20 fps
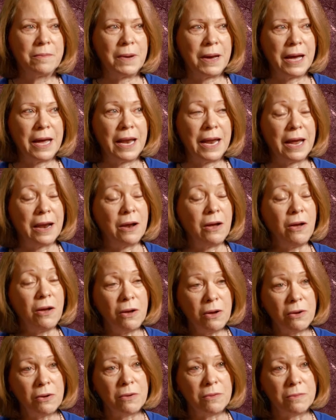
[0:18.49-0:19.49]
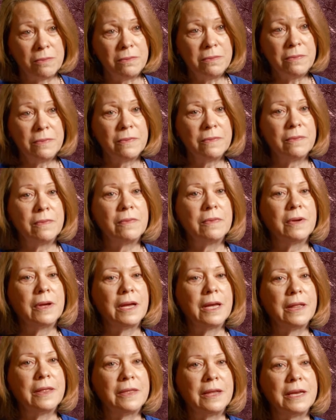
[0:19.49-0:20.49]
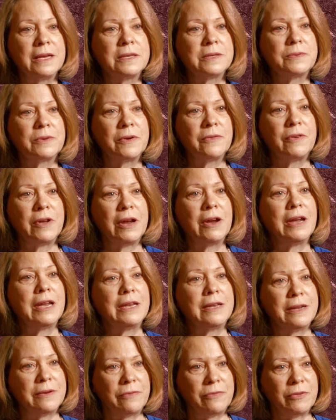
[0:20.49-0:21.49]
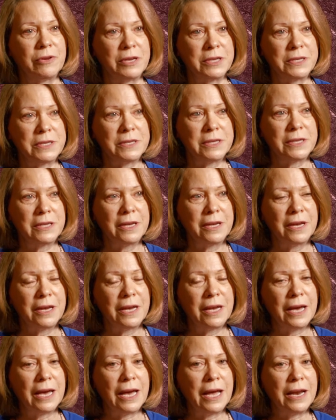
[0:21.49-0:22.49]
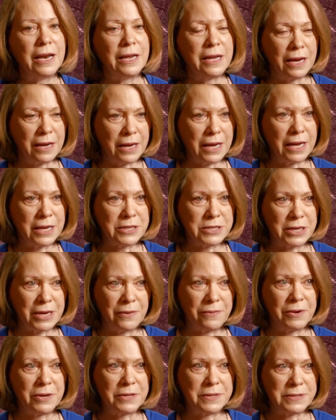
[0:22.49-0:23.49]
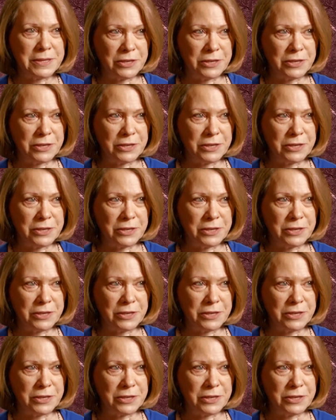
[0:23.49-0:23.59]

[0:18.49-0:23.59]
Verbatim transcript: But at home, things were very different. At a young age, I was